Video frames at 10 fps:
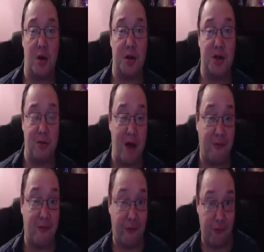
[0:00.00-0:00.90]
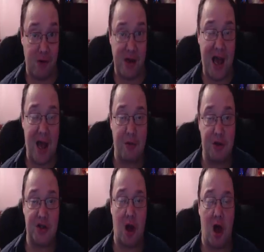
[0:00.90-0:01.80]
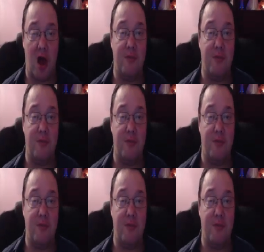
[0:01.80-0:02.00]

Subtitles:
So in around 3 hours time,